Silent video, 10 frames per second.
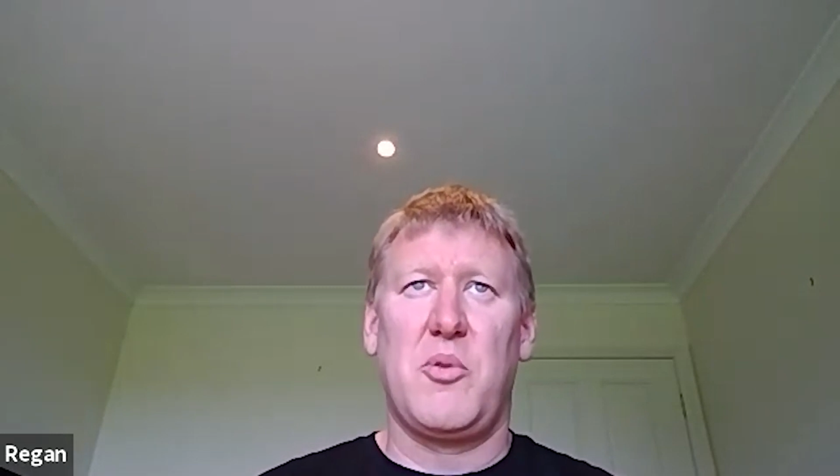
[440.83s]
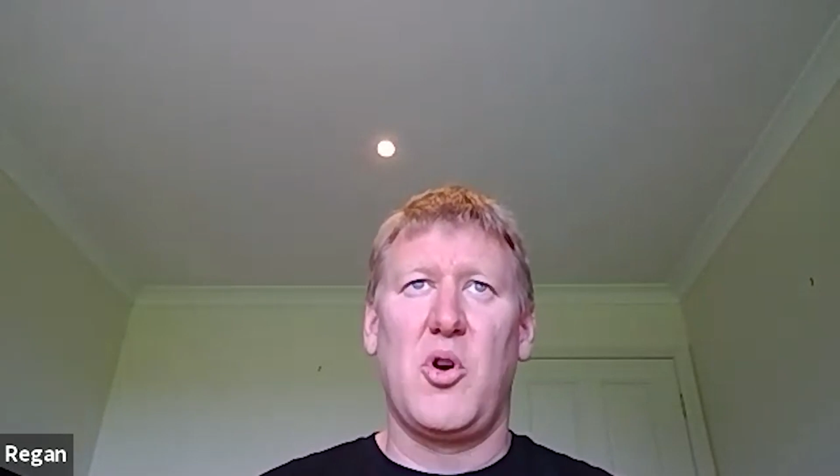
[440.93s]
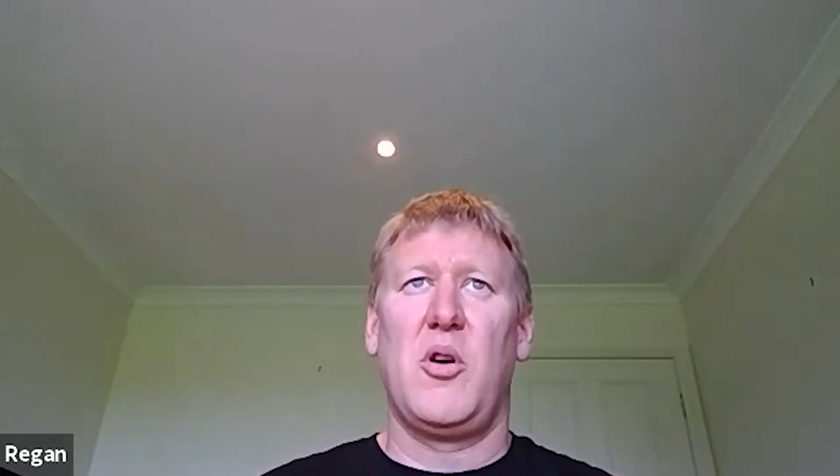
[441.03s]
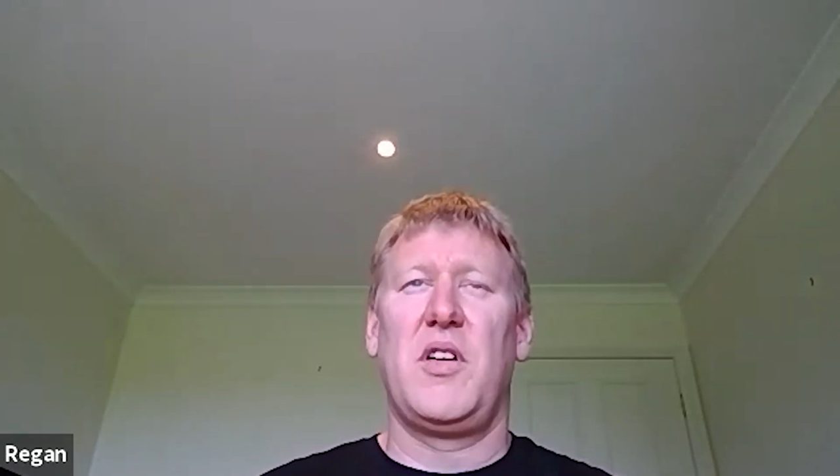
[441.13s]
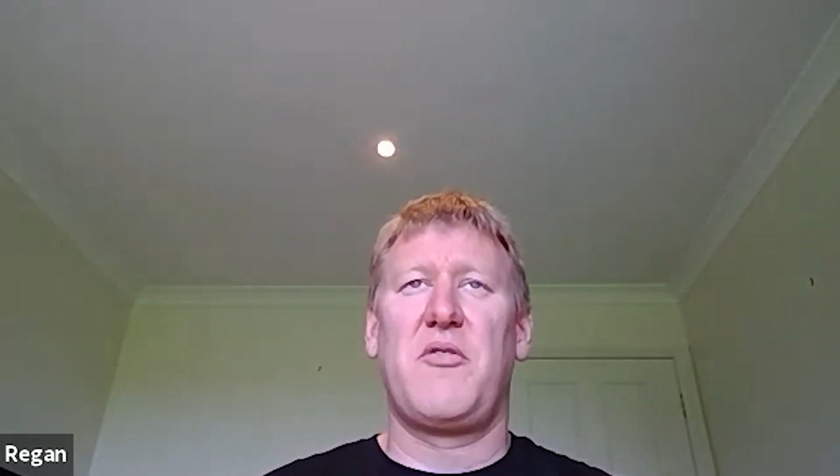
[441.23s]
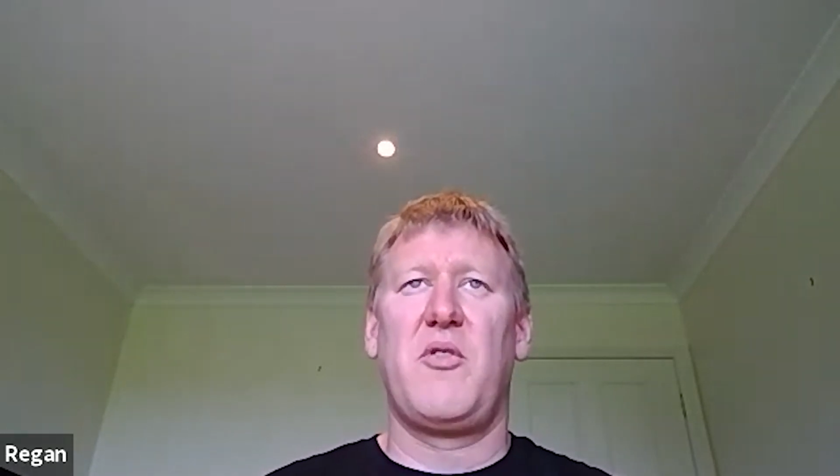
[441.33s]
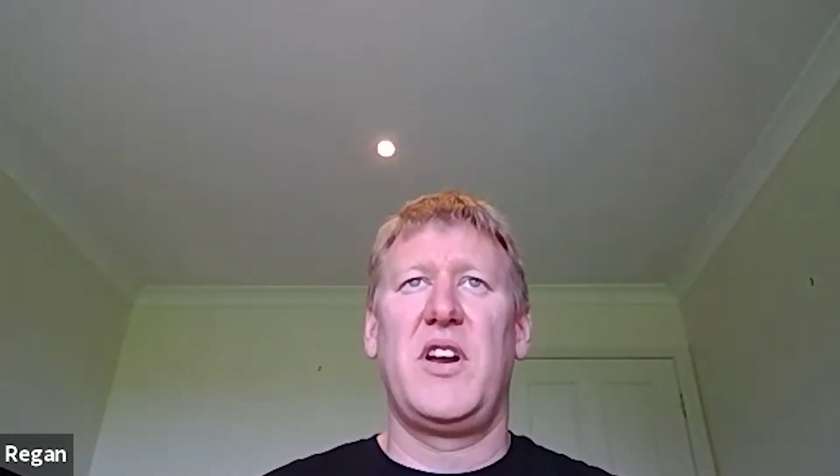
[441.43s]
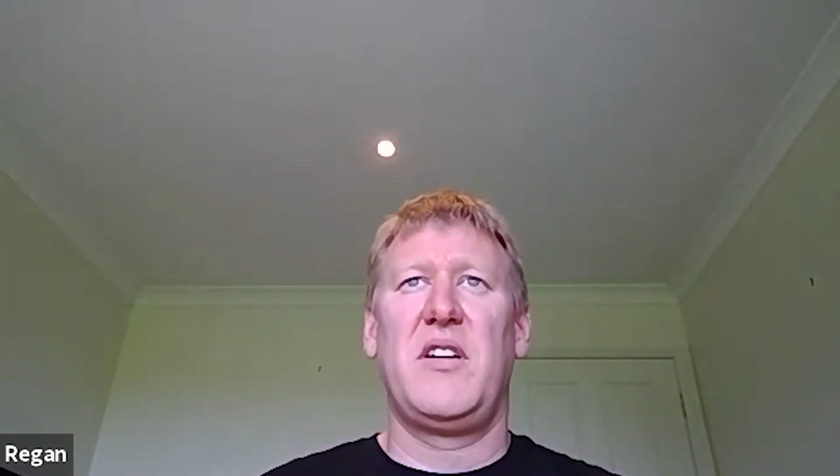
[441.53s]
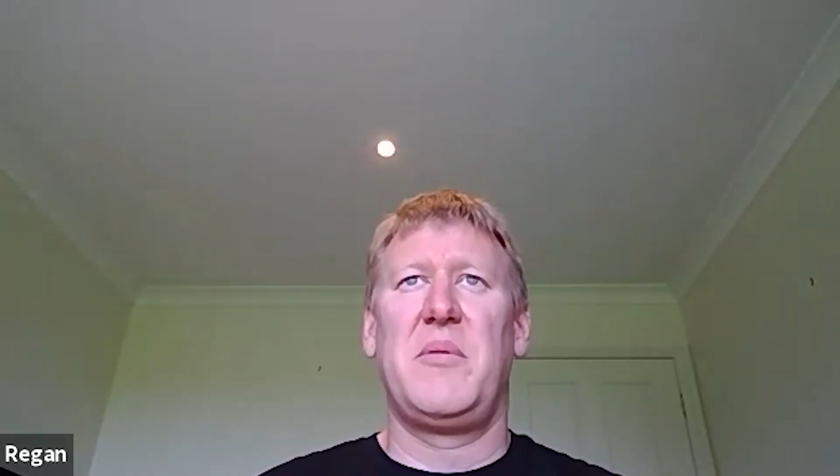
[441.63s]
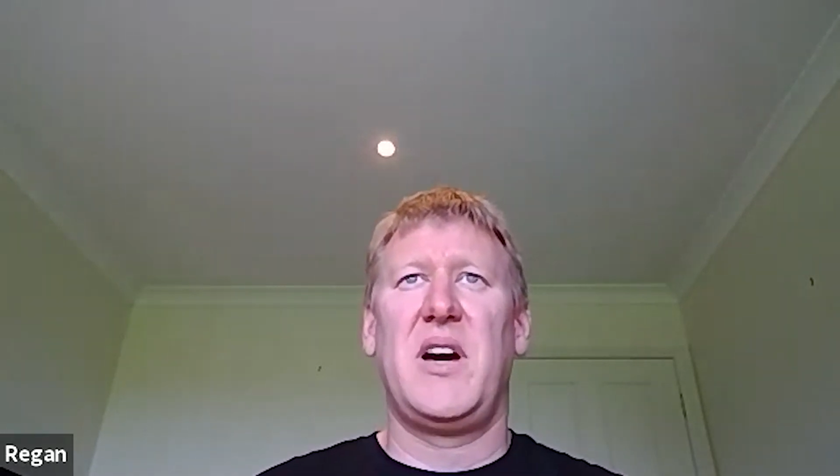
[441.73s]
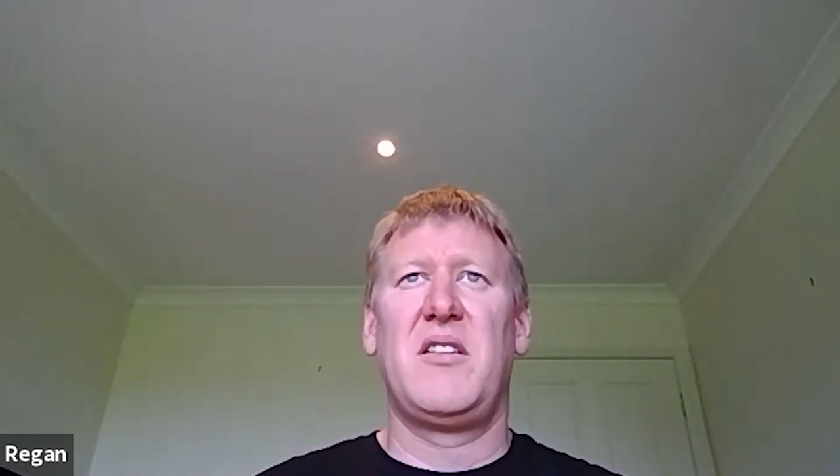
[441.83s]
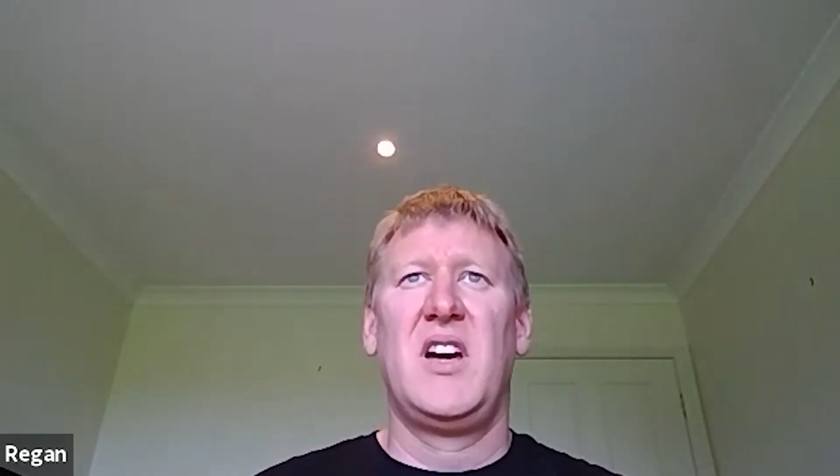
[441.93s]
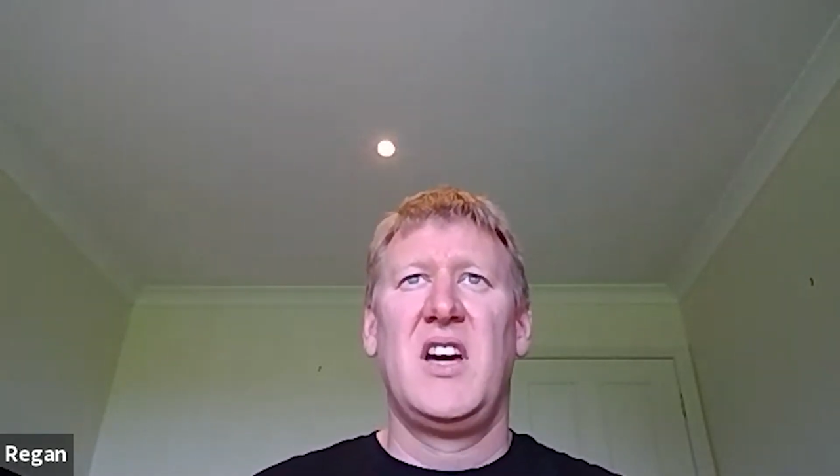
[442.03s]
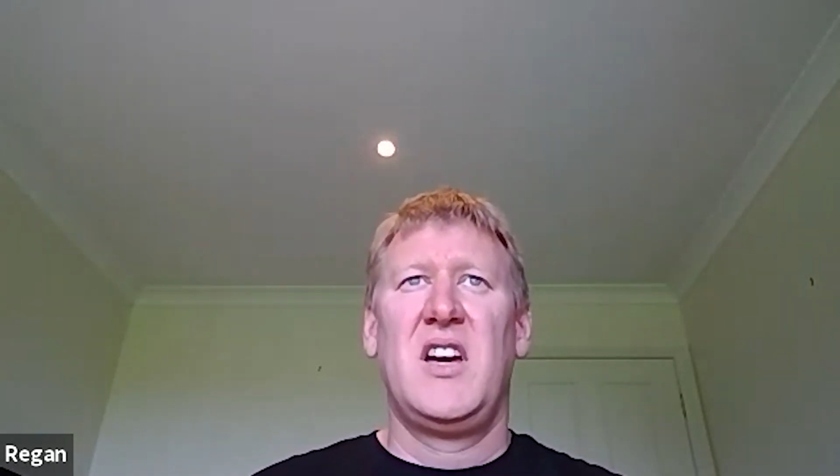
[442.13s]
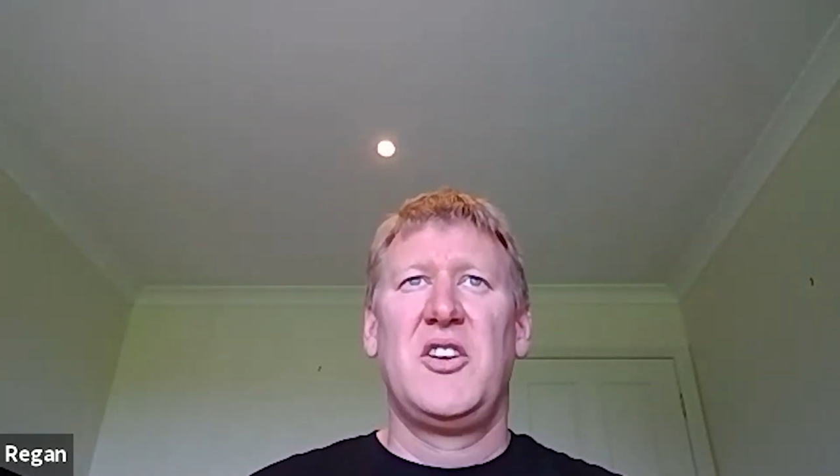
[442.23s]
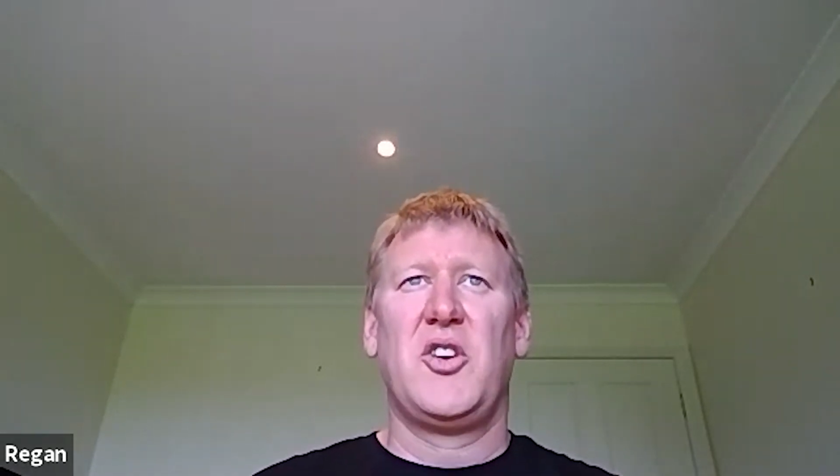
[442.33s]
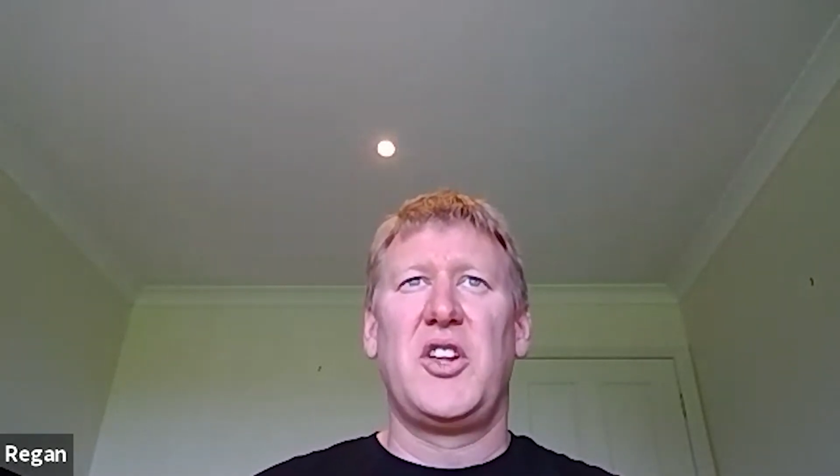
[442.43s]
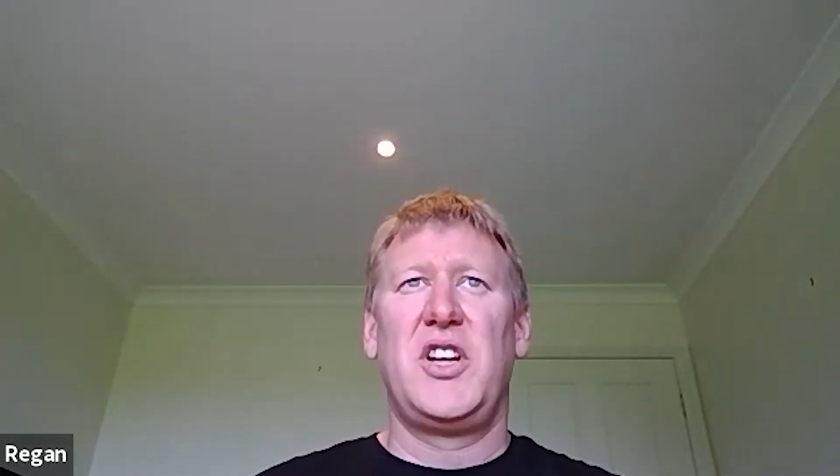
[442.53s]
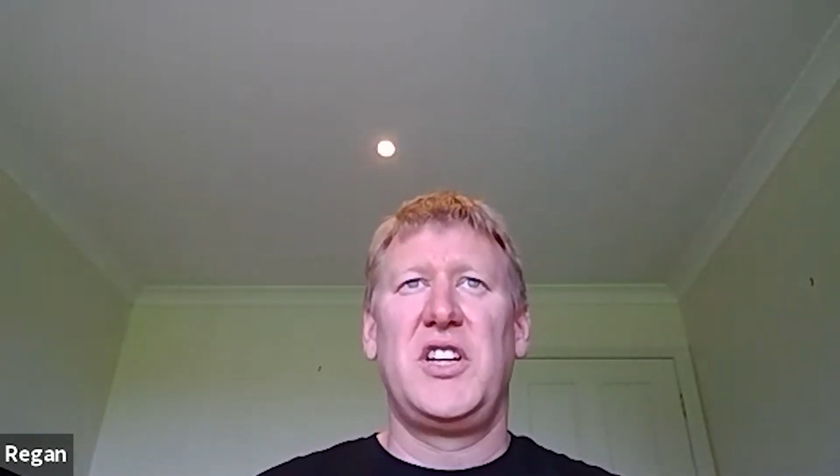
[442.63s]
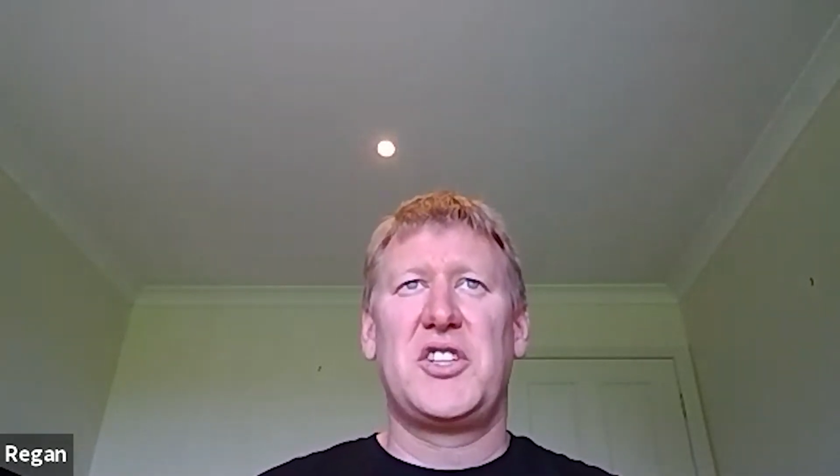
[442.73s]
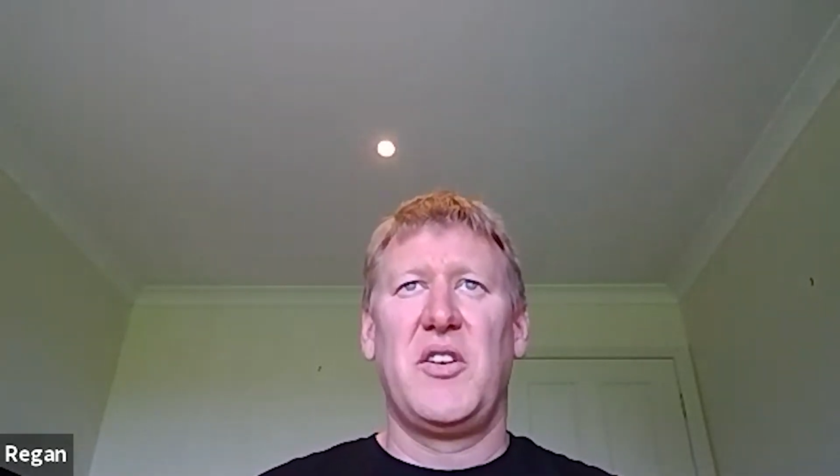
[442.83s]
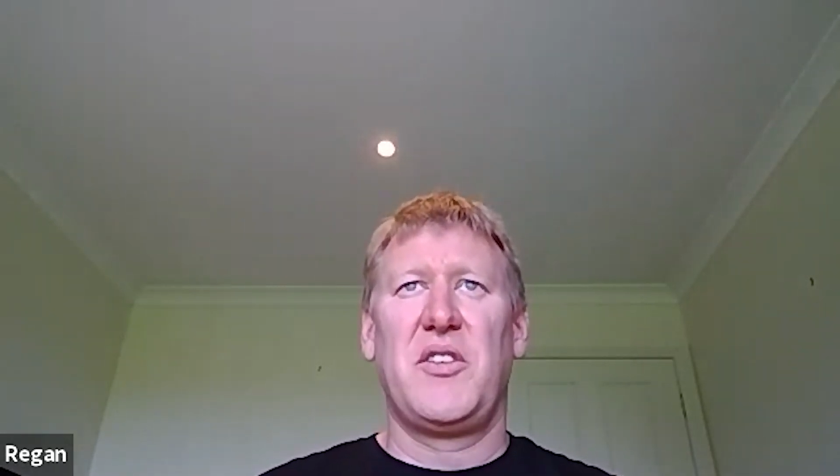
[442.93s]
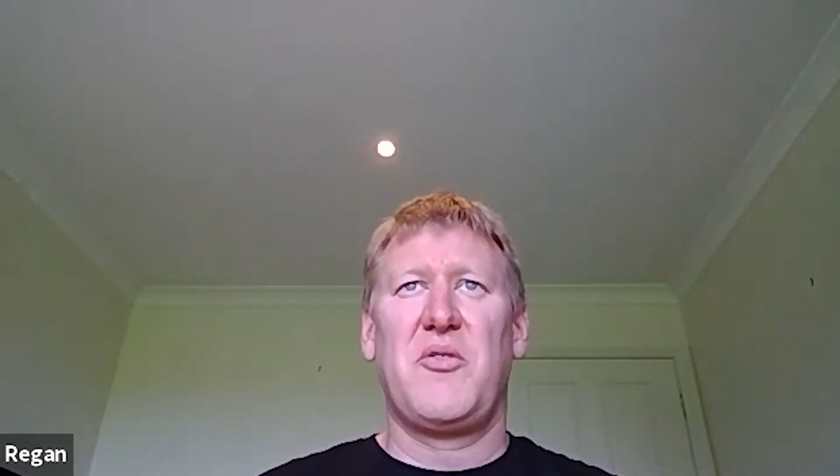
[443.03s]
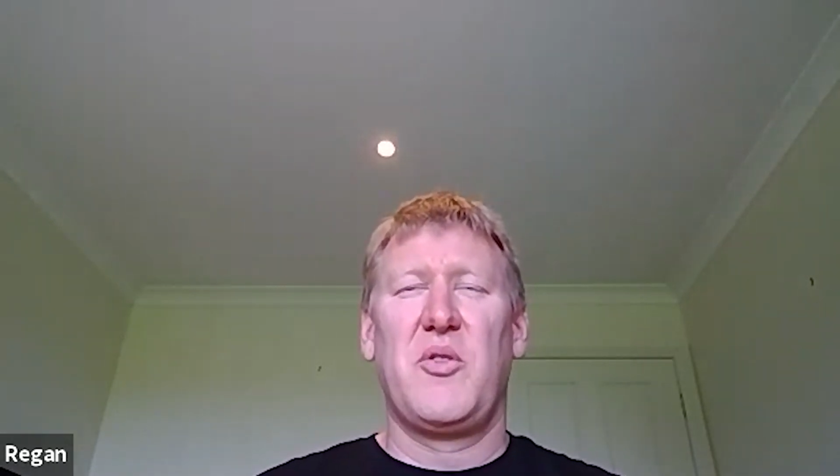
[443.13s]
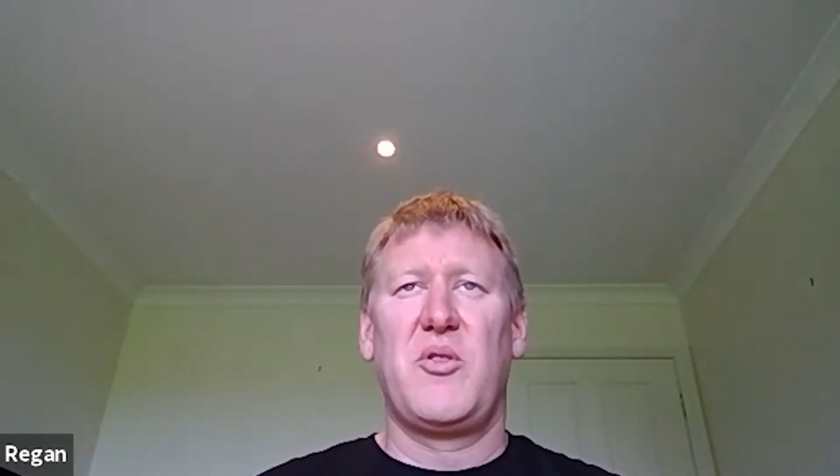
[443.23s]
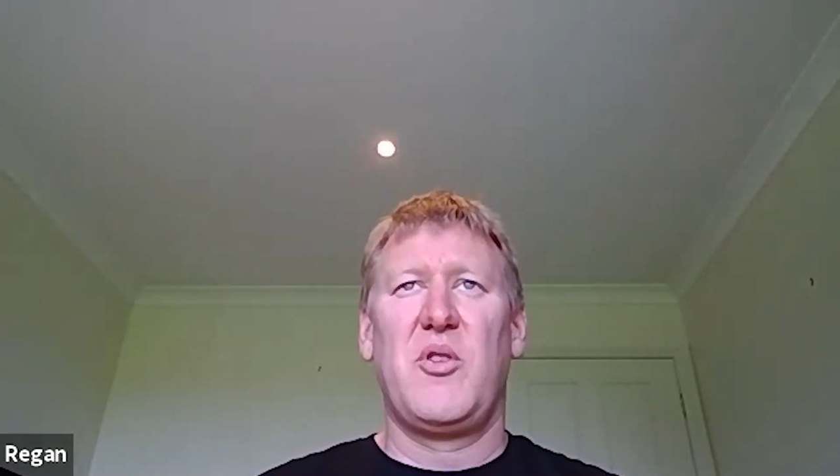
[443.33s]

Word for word: pro, a threat about not only just going through and